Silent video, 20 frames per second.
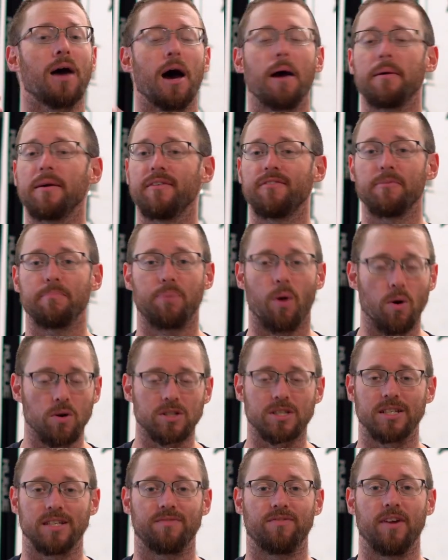I even
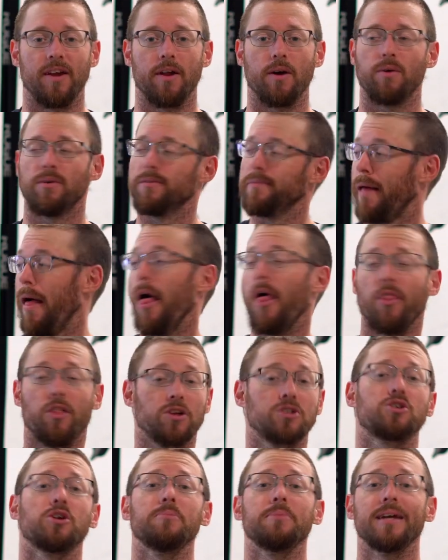post this video,
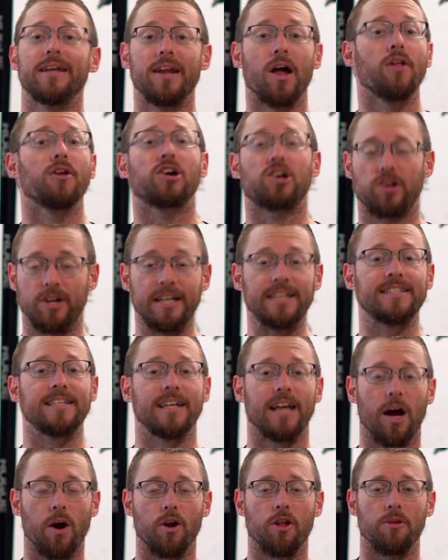there's going to be another
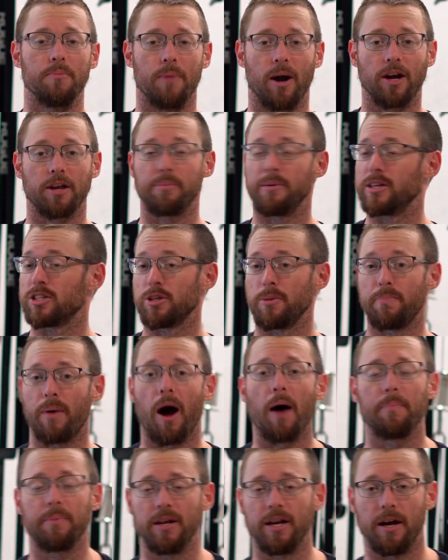creatine out on the market because they're
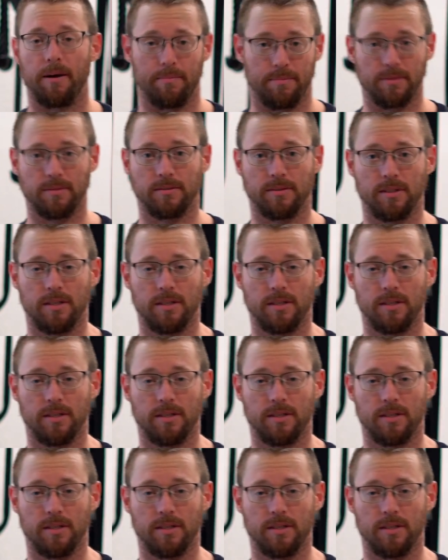popping up.